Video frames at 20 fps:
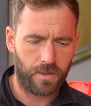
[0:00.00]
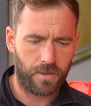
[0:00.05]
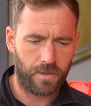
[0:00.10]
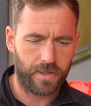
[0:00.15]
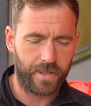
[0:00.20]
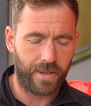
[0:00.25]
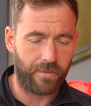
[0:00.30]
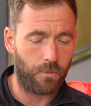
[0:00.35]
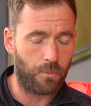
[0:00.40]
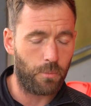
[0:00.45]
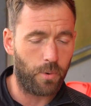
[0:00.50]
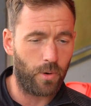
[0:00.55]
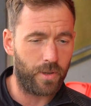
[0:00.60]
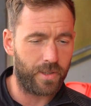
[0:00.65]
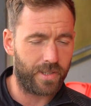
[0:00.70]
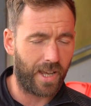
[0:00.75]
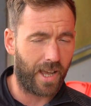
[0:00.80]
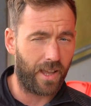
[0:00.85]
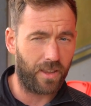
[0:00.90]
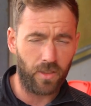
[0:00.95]
7
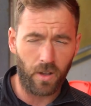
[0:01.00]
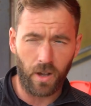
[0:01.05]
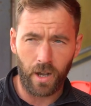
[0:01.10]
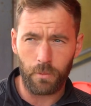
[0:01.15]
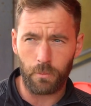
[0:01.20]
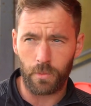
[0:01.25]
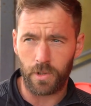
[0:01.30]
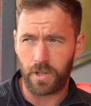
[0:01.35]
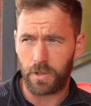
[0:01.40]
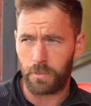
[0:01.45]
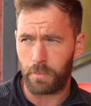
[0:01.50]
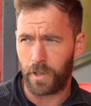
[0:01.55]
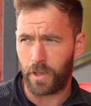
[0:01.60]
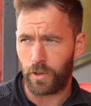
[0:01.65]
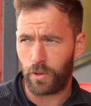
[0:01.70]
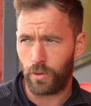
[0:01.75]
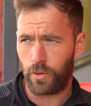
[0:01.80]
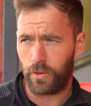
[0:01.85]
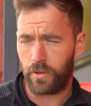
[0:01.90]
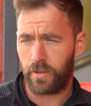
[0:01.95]
points out of 9, which has been
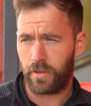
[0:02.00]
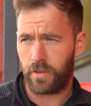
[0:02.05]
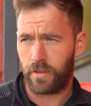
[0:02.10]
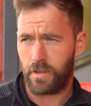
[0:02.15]
good.